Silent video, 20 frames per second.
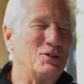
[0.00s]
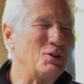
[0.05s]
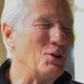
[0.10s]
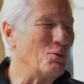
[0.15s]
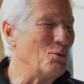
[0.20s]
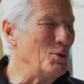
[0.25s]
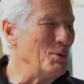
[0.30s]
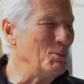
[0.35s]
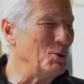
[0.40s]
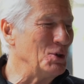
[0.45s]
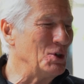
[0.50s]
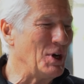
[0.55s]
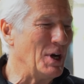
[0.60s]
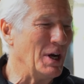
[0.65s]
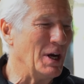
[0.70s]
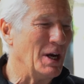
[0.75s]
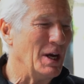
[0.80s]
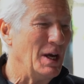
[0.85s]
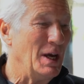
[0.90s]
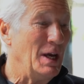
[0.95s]

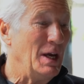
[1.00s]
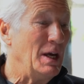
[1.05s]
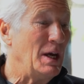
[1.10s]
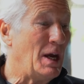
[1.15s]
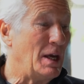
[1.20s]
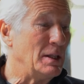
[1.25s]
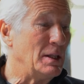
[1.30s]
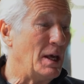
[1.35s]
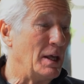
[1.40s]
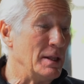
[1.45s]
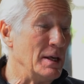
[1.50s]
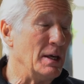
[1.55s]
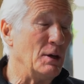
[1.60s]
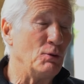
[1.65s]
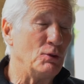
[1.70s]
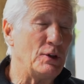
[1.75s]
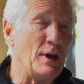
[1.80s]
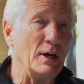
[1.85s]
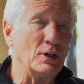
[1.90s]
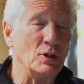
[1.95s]
Rinpoche, I think he
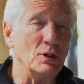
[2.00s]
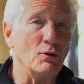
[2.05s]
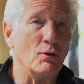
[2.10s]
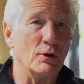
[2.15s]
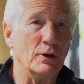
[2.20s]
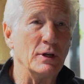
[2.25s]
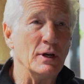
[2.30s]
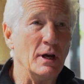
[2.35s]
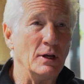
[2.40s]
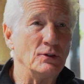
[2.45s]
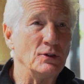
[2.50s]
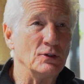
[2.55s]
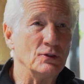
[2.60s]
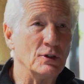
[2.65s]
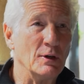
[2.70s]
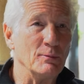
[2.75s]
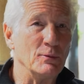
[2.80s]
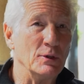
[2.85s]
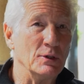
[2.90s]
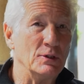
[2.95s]
was actually organizing
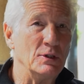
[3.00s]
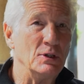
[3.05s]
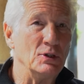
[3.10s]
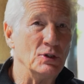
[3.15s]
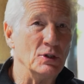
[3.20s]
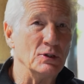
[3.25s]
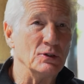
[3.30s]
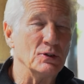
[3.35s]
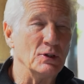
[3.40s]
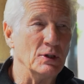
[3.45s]
some of the teachings